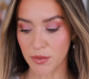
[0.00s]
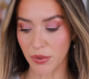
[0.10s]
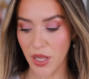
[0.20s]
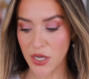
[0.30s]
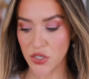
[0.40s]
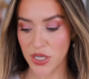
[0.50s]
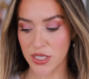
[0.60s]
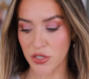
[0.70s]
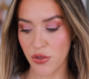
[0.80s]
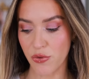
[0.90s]

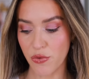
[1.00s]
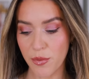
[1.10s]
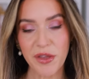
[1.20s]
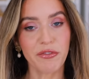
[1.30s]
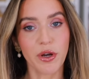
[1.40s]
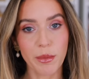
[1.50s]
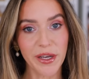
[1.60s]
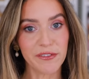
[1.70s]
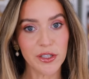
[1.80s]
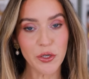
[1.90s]
blushes threw me for a
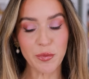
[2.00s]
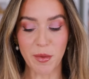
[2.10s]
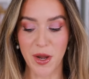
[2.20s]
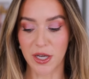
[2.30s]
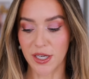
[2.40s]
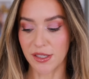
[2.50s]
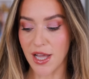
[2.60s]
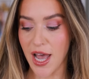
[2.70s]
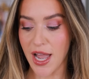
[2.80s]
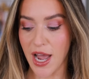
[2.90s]
bit of a loop, I'm not gonna
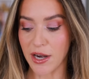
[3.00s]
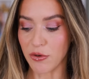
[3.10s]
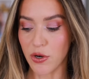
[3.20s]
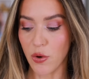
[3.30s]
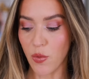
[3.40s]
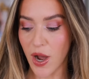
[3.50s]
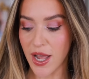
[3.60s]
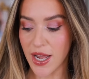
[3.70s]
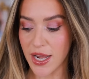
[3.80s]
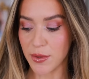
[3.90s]
lie. I don't know
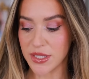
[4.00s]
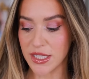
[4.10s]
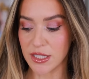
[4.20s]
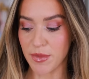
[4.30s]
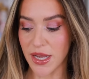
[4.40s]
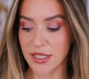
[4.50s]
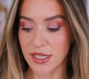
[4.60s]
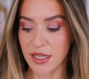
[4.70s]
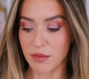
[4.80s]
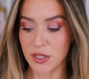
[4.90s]
why I was
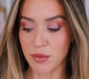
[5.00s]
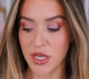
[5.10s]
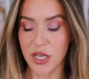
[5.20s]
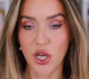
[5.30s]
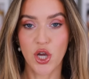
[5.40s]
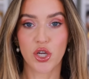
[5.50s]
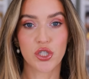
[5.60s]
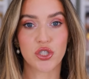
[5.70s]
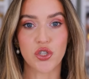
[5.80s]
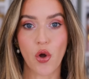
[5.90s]
expecting them to be
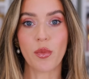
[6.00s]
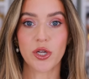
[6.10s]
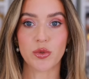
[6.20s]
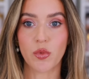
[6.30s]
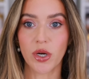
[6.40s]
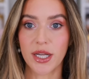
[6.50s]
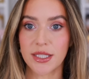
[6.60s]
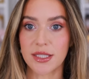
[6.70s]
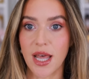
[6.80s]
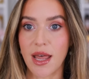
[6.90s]
so much more
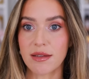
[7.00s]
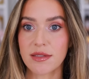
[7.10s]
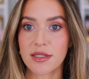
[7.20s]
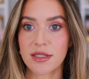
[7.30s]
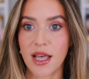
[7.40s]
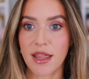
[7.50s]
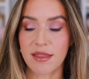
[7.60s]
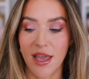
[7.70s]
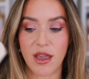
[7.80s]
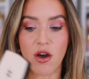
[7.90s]
intense
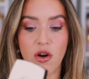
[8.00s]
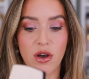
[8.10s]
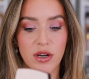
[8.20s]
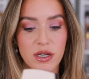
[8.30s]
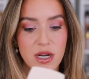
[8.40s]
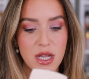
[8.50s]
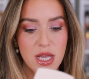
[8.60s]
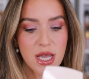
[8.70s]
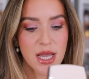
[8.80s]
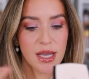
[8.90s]
than they are.
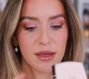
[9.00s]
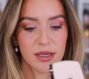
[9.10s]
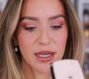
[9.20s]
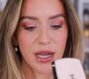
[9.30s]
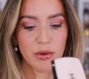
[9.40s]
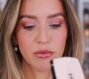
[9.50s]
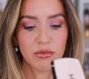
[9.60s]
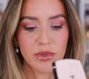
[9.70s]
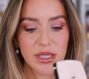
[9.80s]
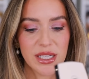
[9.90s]
I
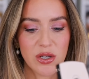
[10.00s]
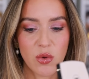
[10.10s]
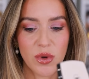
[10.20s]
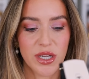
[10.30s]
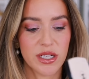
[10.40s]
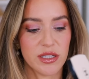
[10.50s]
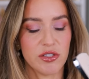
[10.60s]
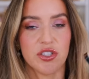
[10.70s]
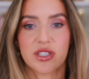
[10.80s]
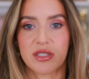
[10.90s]
really don't
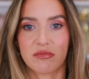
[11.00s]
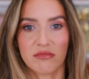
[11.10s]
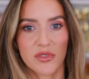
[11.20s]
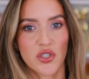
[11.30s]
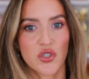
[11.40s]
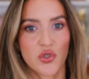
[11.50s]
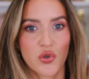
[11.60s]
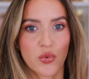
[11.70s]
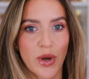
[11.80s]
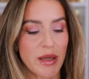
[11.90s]
wanna just
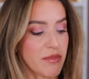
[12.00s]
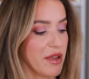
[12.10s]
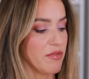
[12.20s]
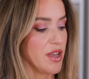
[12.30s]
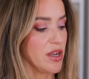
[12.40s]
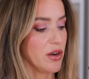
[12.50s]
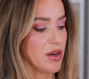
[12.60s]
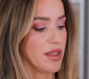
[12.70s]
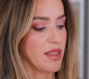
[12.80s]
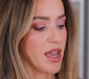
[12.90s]
scrape my
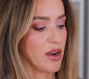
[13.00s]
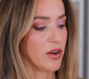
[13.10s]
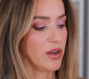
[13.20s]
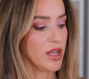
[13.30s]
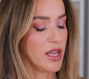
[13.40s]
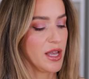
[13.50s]
finger in there,